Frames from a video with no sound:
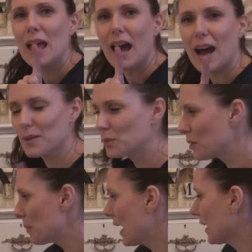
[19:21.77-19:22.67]
I will
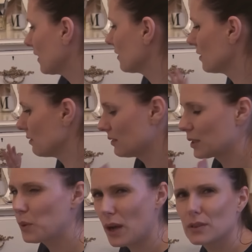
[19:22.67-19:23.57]
come back and
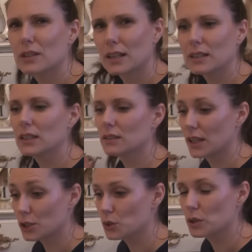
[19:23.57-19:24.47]
like put everything in neatly
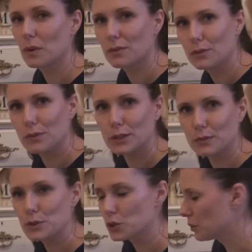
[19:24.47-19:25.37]
and show you what I've got rid of, show